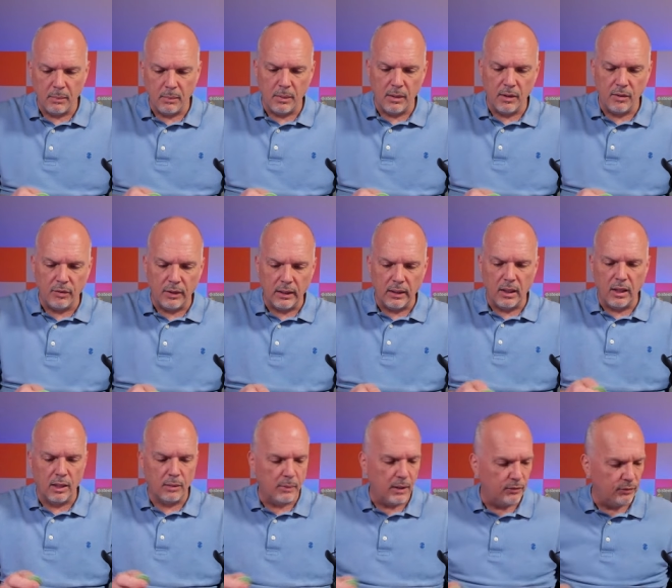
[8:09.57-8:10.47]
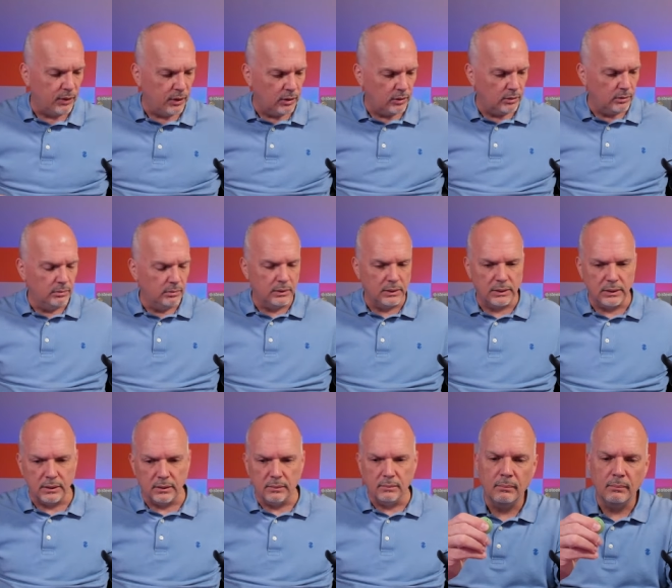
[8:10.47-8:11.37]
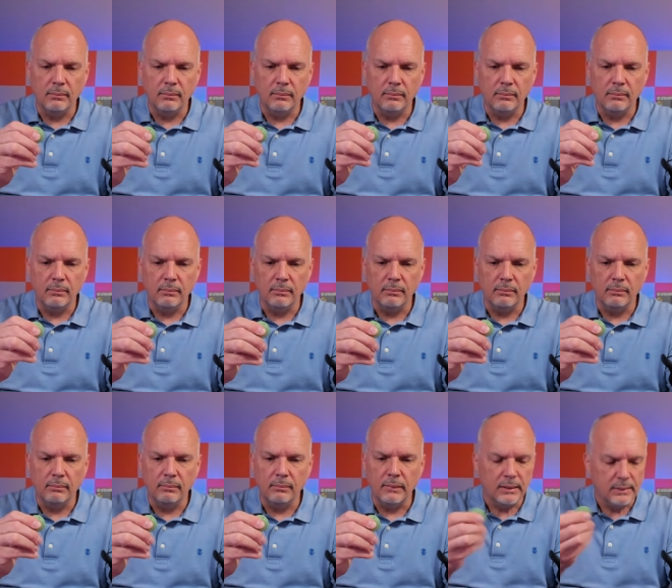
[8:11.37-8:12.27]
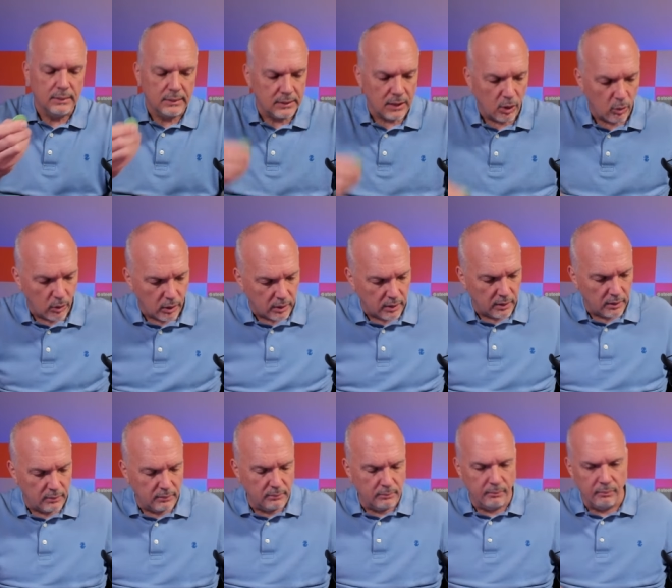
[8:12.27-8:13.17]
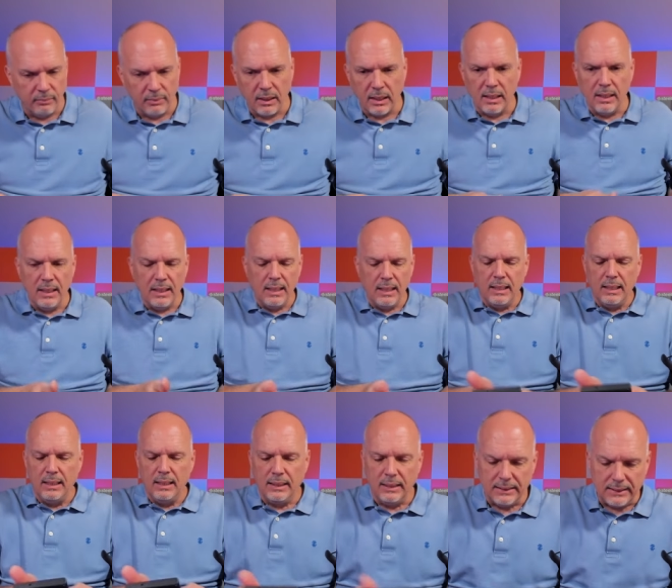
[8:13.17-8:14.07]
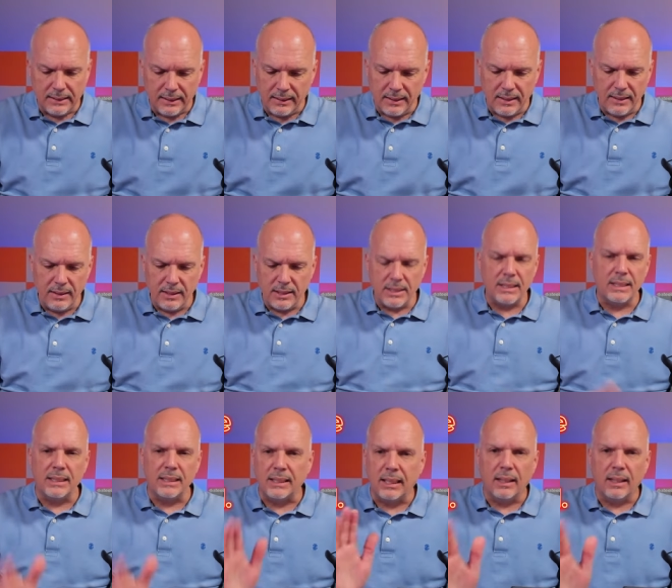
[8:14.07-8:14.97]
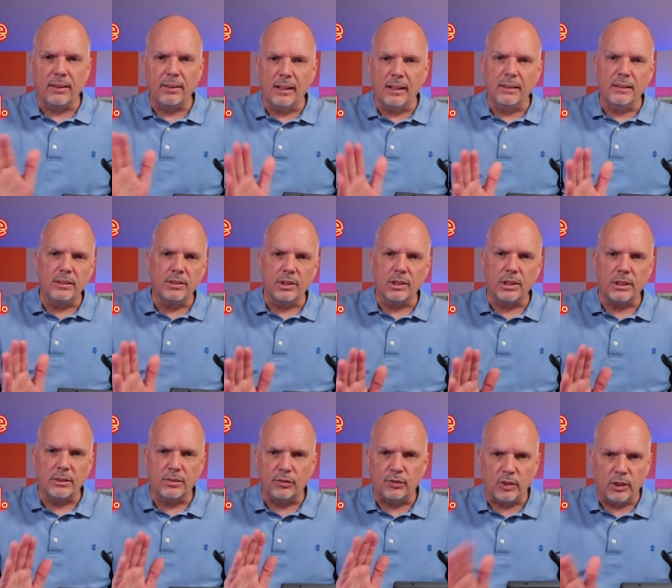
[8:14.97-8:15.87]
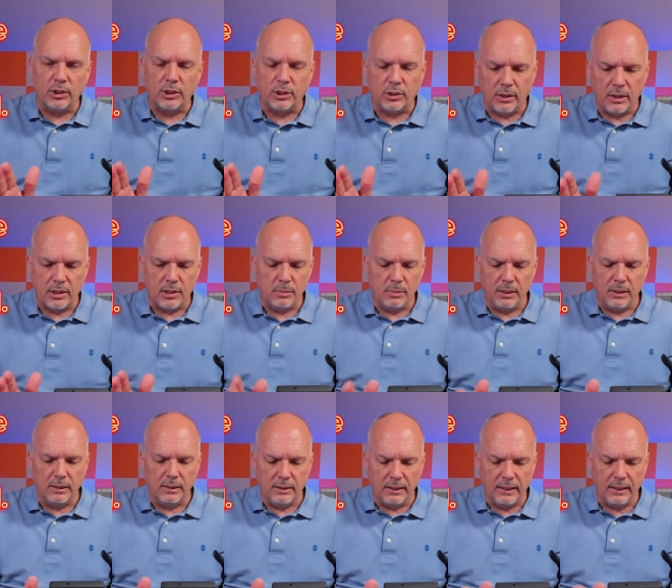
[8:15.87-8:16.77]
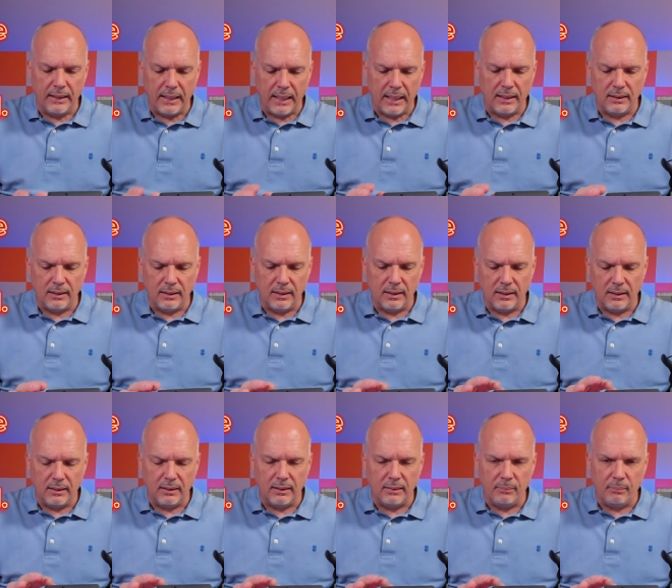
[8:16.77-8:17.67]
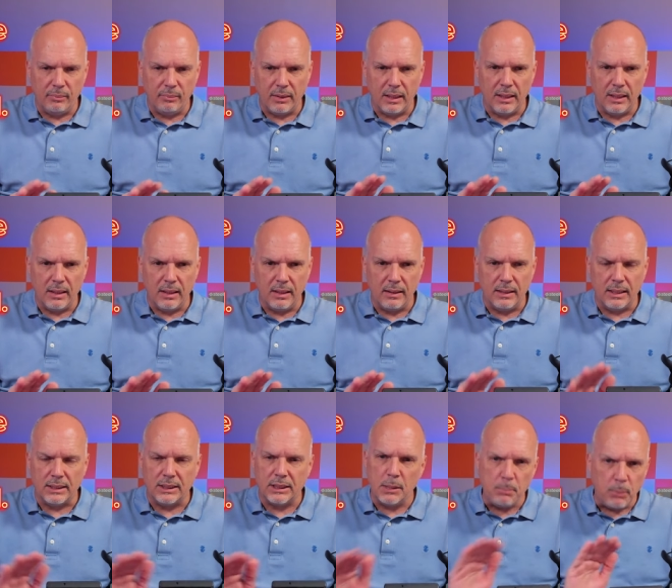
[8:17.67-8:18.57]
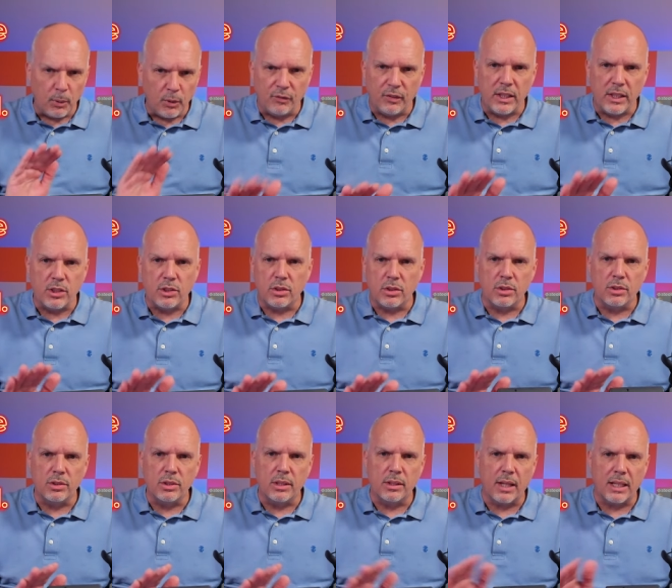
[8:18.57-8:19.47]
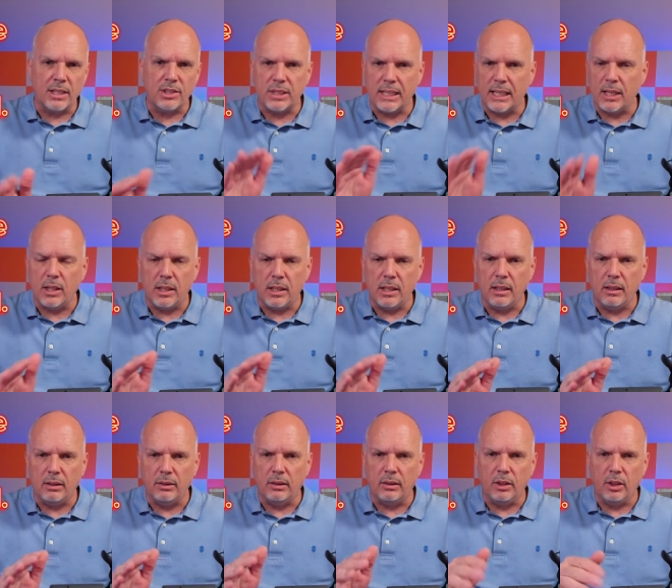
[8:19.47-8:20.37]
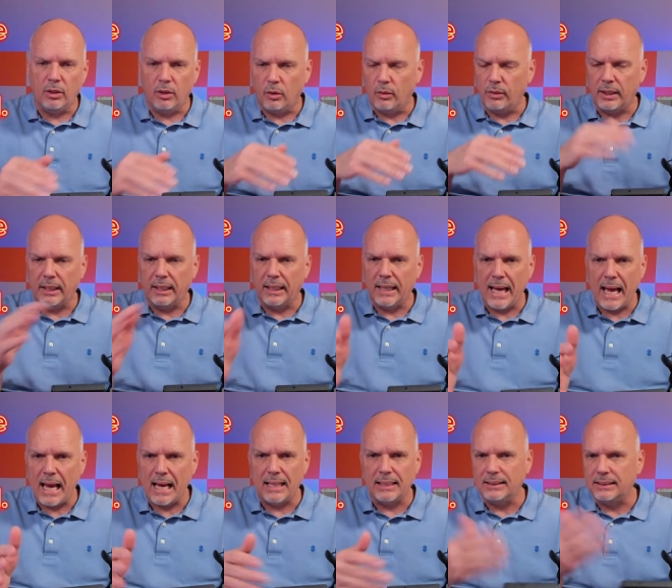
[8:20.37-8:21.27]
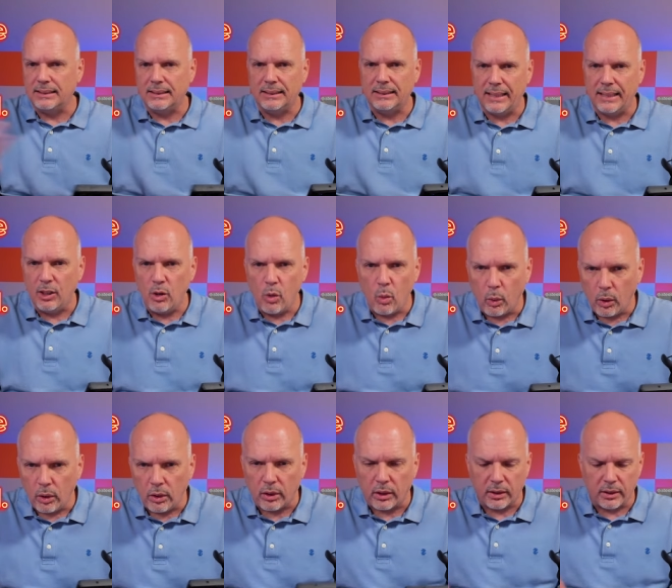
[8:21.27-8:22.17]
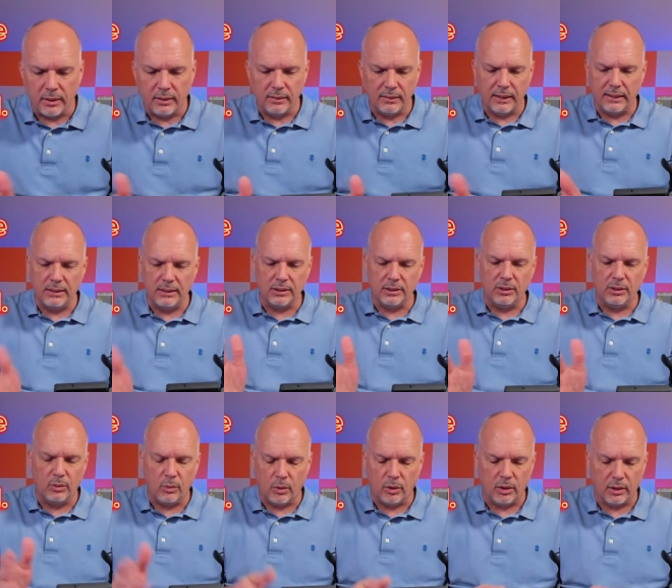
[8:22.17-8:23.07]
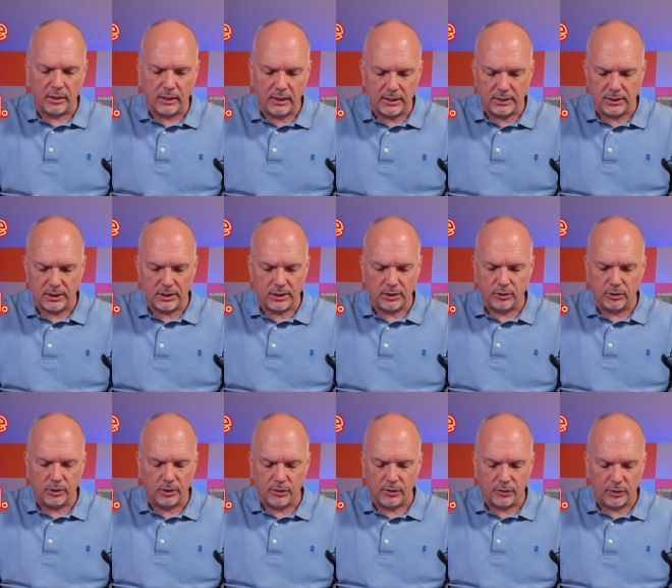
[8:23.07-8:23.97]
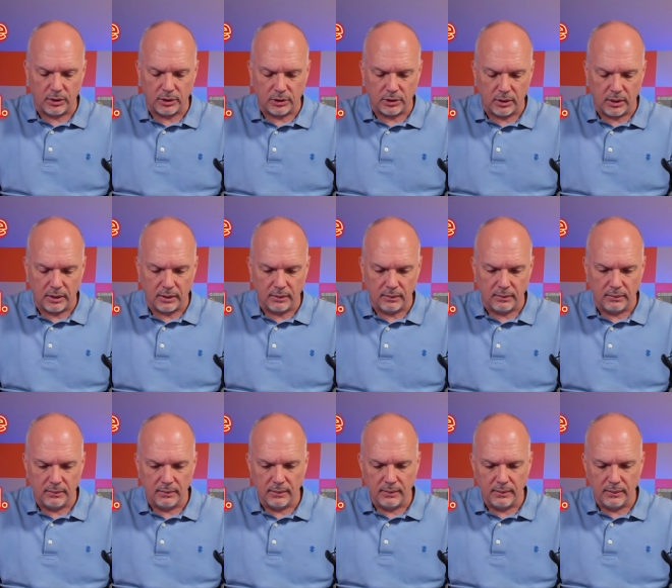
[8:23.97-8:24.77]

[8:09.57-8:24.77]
Maybe if I lock my phone, let's see. It's not working. See, th this is the kind of thing that just frustrates me in that the simple features that they say you know that it has they don't work they just don't work it's just really frustrating